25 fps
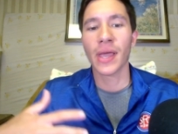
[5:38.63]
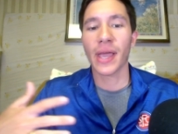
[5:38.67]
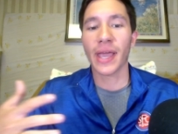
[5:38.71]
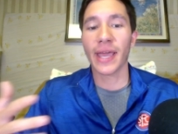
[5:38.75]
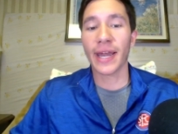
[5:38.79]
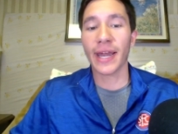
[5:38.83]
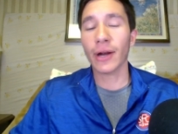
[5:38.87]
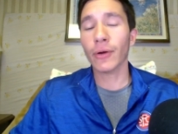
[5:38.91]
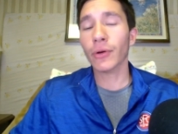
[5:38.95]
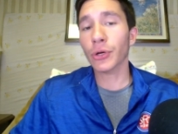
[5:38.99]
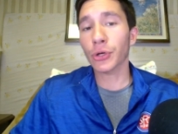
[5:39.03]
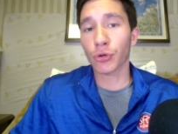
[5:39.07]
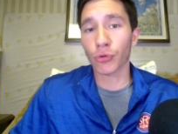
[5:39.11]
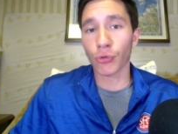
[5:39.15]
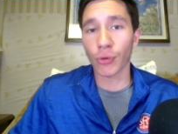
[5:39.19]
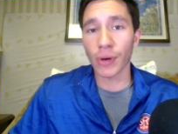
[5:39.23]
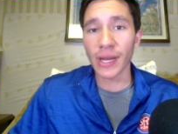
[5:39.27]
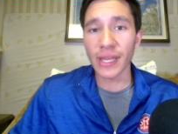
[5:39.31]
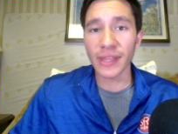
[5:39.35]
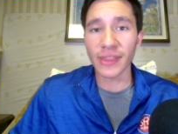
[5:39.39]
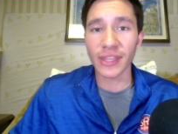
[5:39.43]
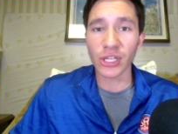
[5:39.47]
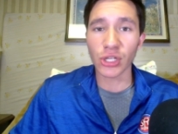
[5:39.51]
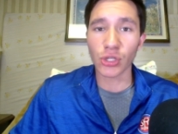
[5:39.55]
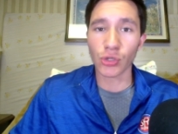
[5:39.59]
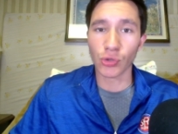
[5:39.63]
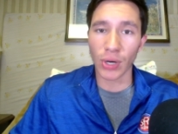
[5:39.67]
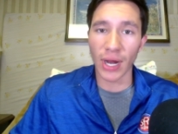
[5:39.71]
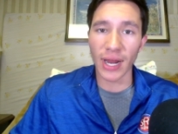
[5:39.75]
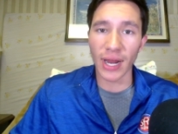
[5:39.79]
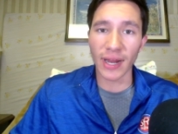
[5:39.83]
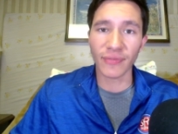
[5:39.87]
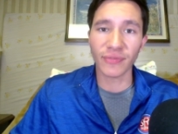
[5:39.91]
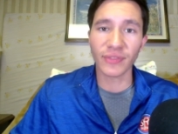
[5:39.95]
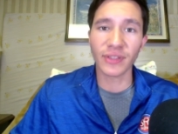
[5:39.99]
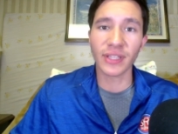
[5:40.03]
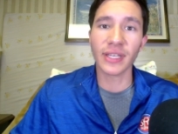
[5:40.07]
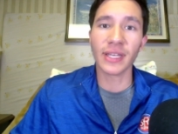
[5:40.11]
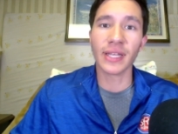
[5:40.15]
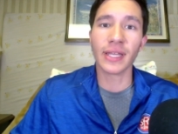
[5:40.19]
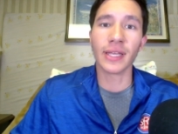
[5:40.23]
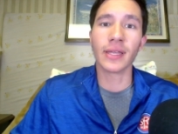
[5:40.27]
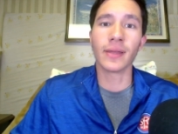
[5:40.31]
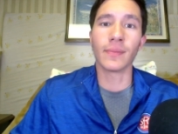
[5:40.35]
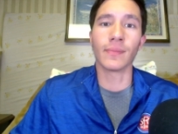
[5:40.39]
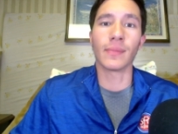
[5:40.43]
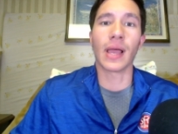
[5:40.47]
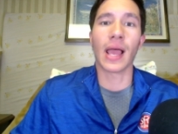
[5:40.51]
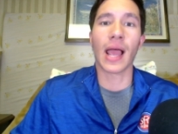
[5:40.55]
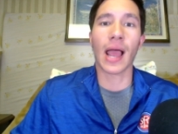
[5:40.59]
And Eric Gray, they drafted
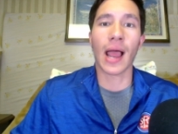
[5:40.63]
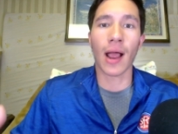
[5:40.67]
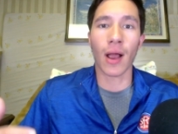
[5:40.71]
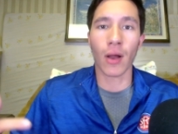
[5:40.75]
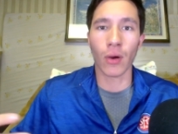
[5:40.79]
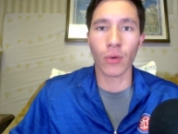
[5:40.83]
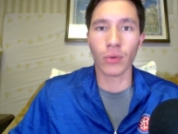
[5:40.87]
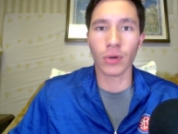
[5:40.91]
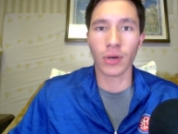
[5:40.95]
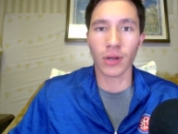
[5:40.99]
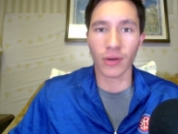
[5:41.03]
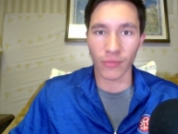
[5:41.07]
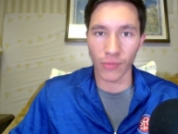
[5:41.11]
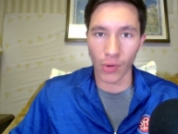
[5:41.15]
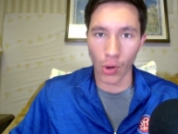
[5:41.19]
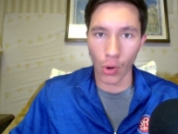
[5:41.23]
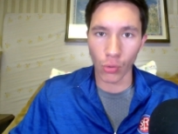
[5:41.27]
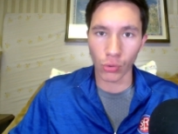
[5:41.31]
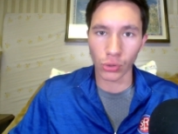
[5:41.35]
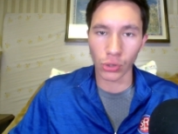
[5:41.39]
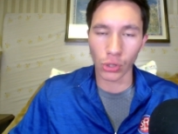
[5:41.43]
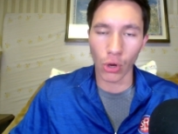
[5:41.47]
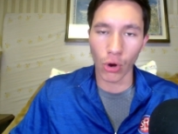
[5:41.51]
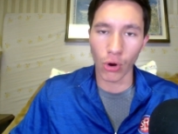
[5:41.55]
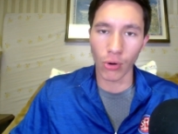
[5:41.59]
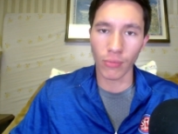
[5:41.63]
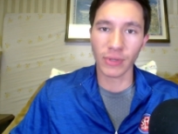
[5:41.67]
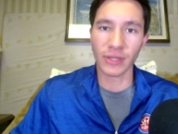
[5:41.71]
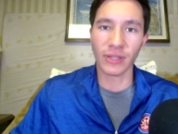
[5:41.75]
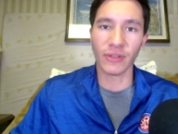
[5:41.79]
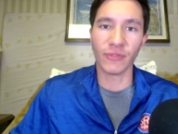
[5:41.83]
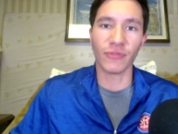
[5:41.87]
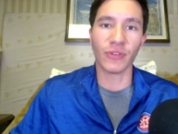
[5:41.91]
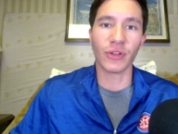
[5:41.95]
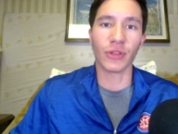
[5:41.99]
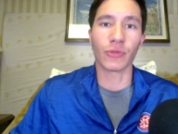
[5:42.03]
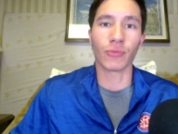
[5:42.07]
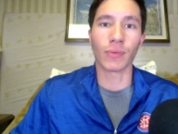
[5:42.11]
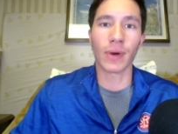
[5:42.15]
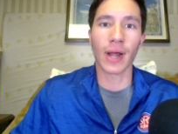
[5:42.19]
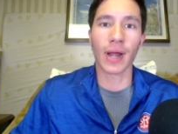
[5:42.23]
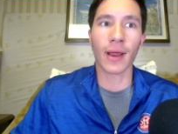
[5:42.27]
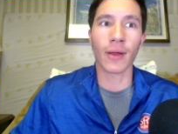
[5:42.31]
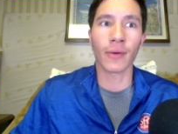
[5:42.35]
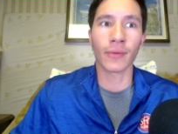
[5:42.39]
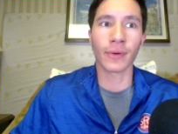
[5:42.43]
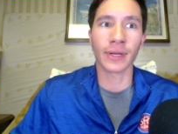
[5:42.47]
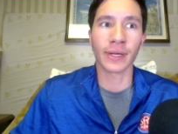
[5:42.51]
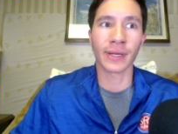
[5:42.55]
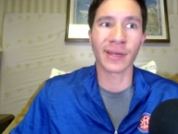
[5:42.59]
him out of Oklahoma in the fifth
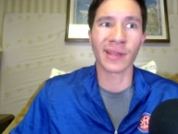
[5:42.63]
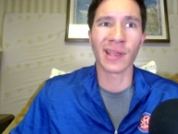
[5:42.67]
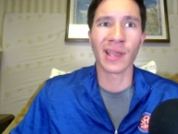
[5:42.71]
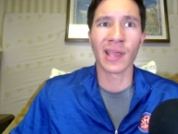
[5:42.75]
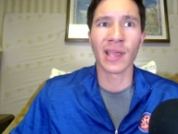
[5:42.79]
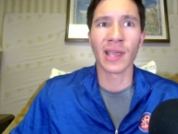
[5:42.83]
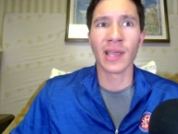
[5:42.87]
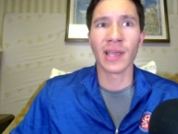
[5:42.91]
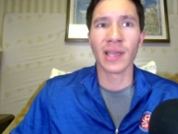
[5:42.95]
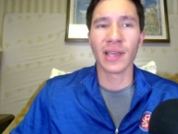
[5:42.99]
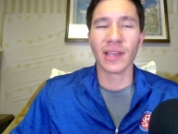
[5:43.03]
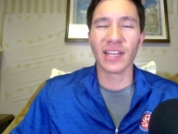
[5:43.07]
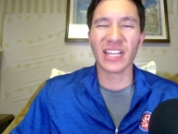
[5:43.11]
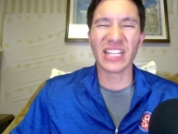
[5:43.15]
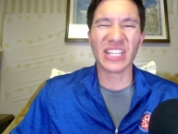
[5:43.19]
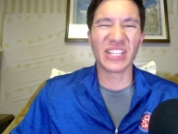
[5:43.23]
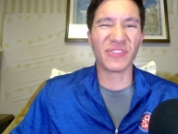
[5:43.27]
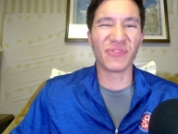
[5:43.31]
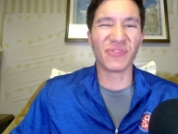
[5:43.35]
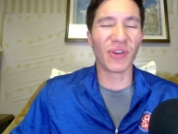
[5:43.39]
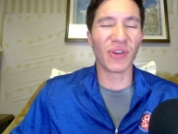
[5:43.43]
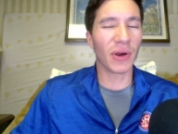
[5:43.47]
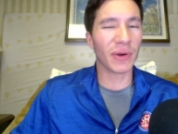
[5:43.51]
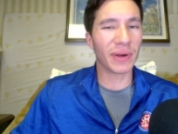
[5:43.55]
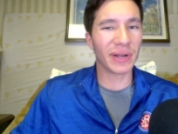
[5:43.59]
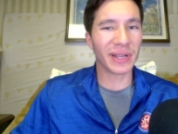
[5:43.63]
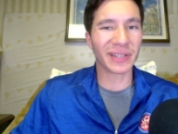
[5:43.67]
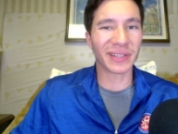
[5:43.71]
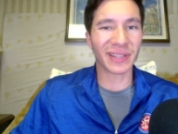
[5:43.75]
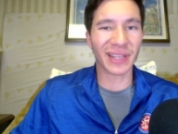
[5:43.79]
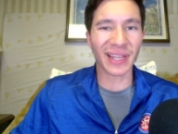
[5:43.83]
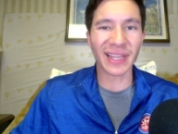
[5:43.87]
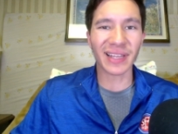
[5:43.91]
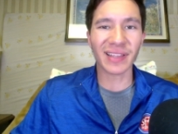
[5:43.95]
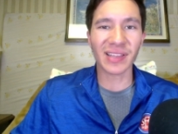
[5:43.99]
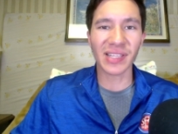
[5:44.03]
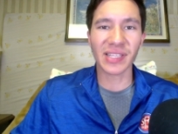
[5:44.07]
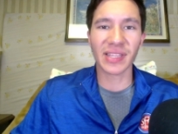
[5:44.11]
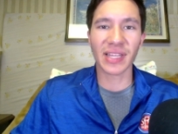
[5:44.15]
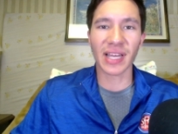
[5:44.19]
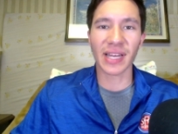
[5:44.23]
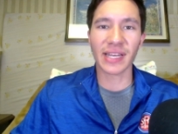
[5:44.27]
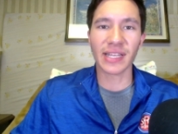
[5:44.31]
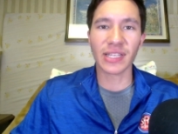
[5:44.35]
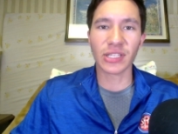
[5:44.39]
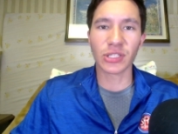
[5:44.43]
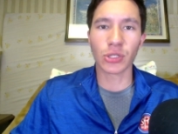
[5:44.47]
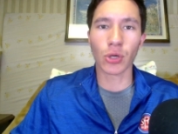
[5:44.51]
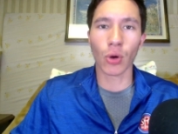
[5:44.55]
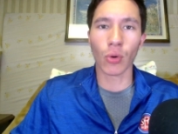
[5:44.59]
round, and it's very unlikely that
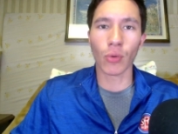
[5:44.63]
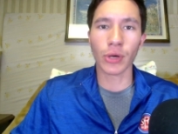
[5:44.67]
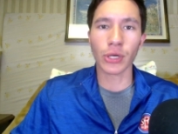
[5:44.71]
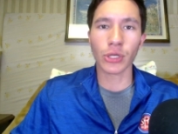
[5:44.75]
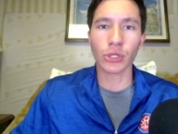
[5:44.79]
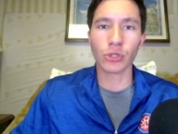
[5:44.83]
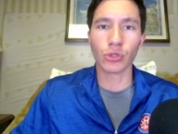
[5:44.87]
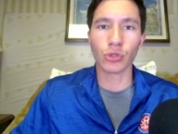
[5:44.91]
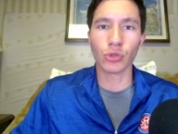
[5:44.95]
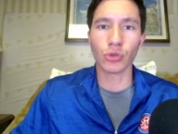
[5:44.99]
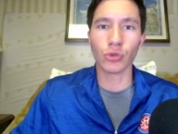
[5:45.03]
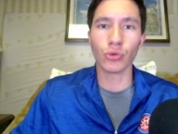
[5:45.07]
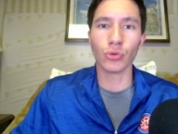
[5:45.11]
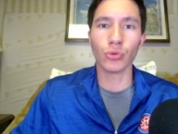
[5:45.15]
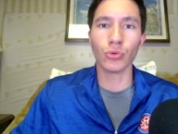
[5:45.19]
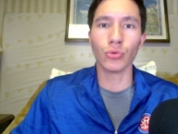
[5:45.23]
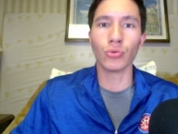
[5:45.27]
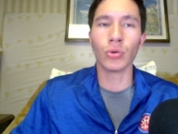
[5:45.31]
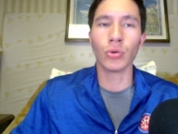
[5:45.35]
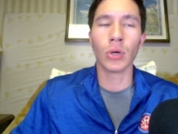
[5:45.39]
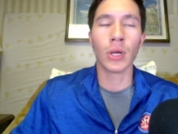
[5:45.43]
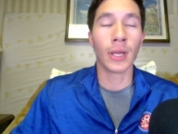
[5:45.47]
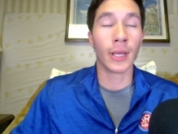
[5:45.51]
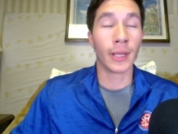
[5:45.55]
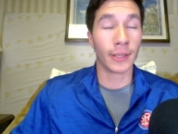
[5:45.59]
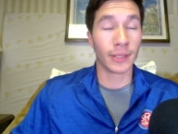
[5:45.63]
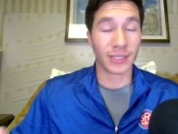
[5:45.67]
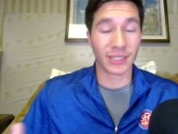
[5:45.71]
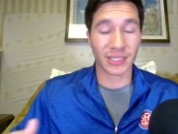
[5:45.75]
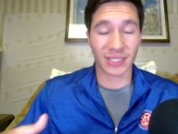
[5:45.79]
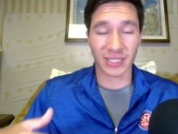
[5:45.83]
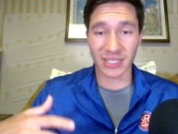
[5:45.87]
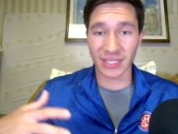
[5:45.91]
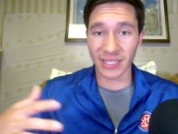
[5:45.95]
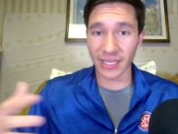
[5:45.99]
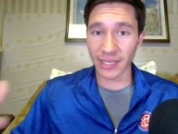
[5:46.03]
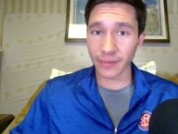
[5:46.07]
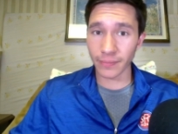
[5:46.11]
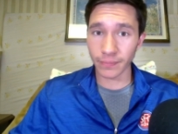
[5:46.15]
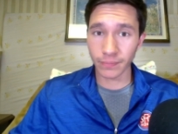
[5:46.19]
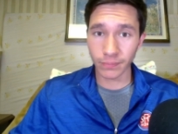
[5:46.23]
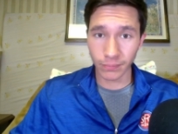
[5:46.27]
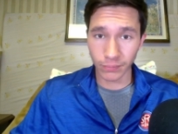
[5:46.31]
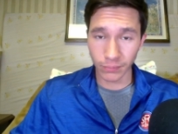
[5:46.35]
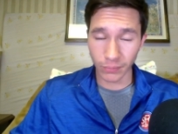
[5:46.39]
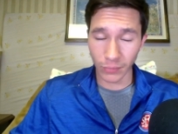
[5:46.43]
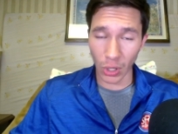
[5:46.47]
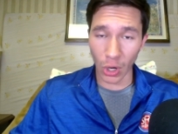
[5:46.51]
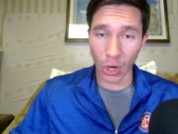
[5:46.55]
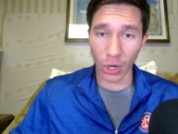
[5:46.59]
he's going to sit
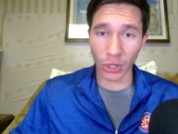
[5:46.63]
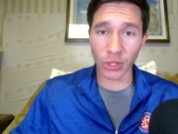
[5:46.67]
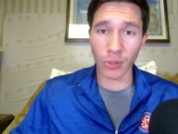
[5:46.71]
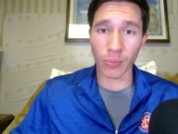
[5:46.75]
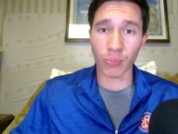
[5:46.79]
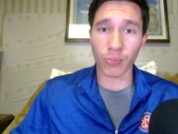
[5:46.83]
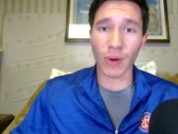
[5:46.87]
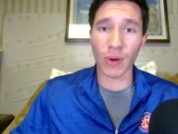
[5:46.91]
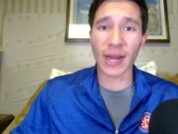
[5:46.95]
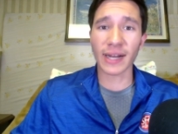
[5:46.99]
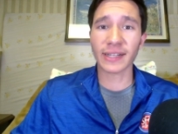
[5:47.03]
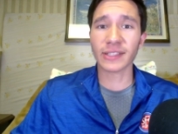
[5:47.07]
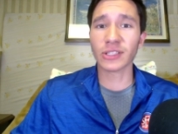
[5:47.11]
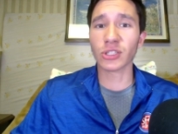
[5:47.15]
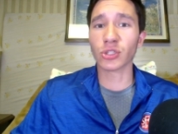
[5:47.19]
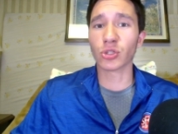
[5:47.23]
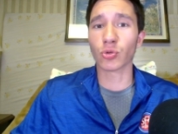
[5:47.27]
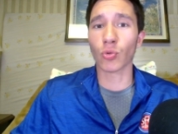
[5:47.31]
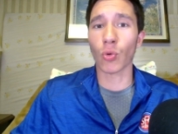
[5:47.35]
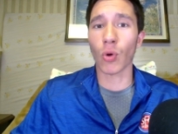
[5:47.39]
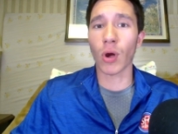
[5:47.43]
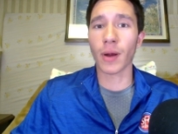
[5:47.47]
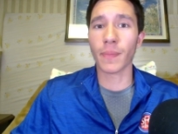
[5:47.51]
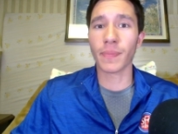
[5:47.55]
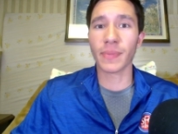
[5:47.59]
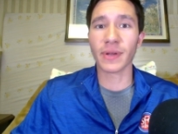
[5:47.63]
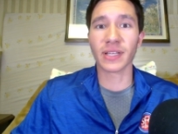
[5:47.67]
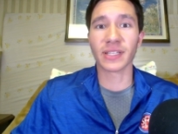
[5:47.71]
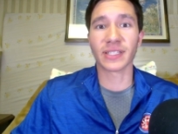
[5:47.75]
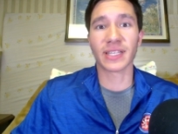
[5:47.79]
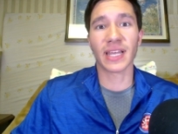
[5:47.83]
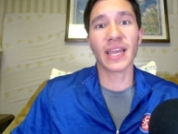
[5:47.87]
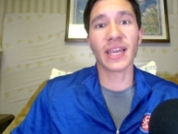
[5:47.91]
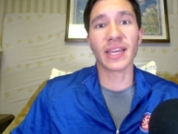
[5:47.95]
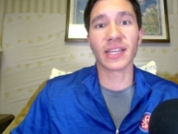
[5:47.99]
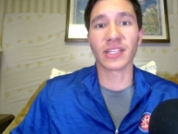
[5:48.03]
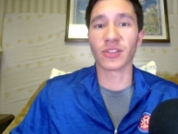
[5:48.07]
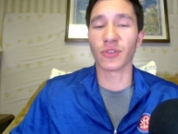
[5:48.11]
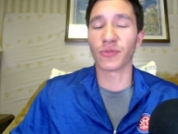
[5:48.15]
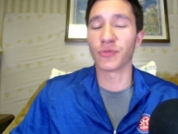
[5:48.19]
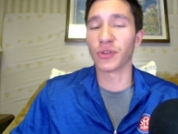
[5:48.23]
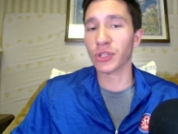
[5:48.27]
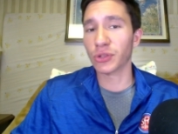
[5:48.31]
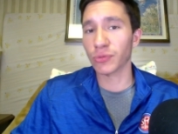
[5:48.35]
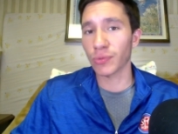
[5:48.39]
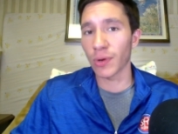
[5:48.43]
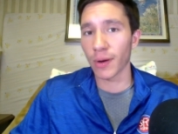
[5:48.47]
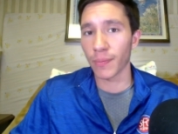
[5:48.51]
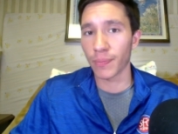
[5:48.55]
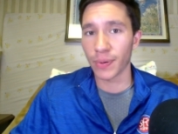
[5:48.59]
on the practice squad because, hey, it's a
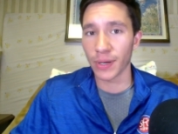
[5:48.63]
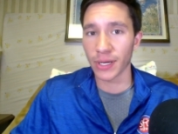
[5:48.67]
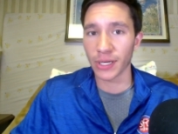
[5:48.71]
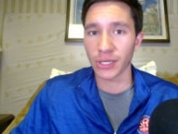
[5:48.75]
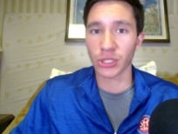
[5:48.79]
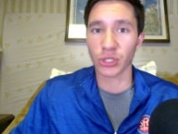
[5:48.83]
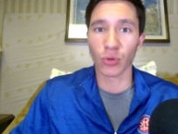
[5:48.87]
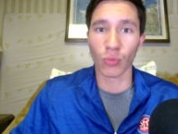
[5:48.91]
fifth-round pick.